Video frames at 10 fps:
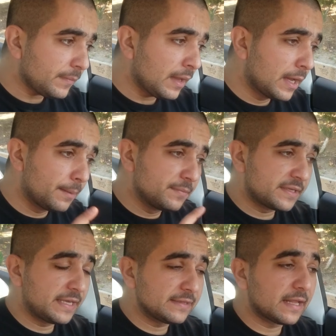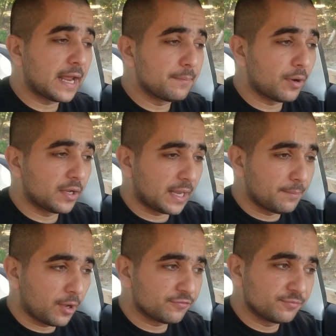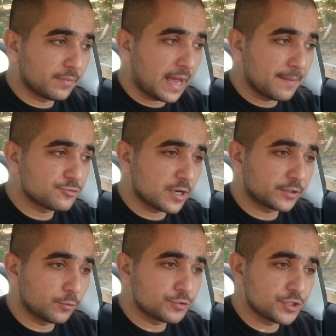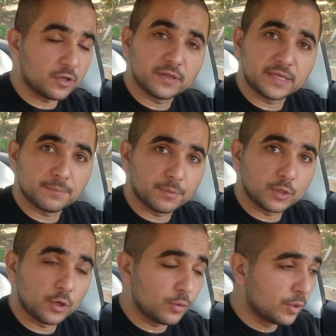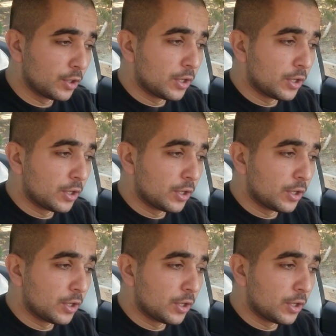The kit that I bought from Abstract Ocean. I'll link it below.